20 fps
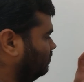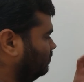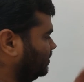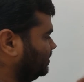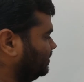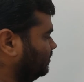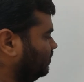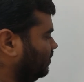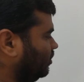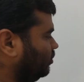
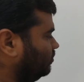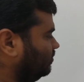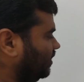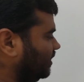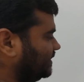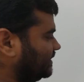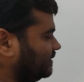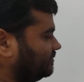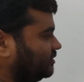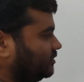Original volume I
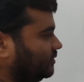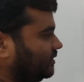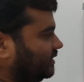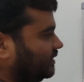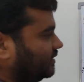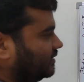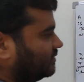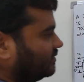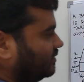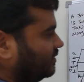will substitute
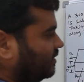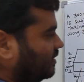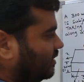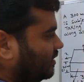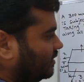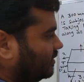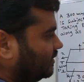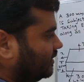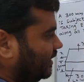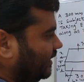here,
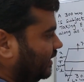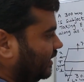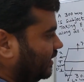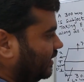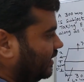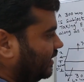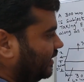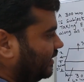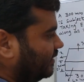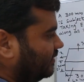
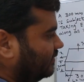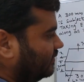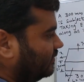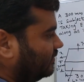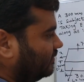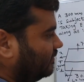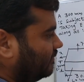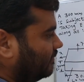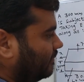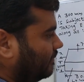300
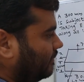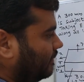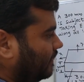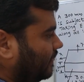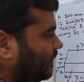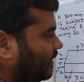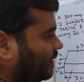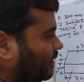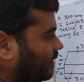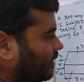
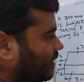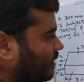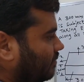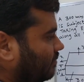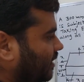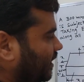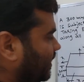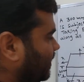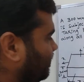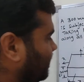
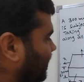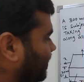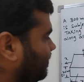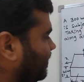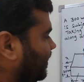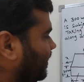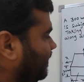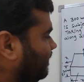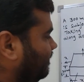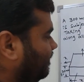multiplied
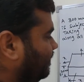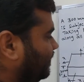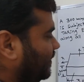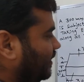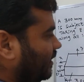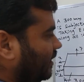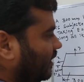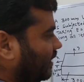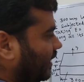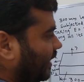by
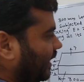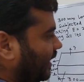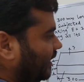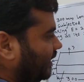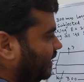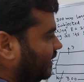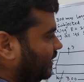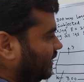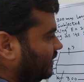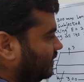
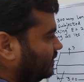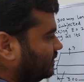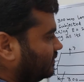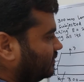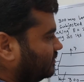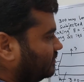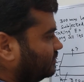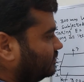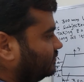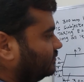80
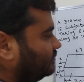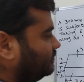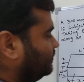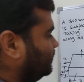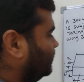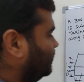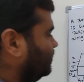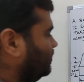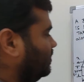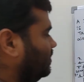
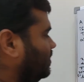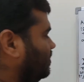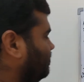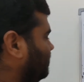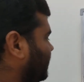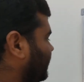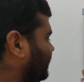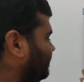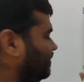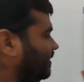
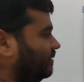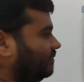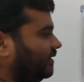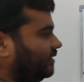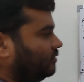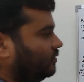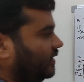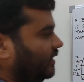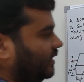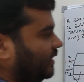multiplied by
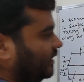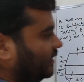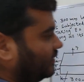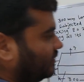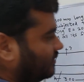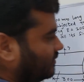20.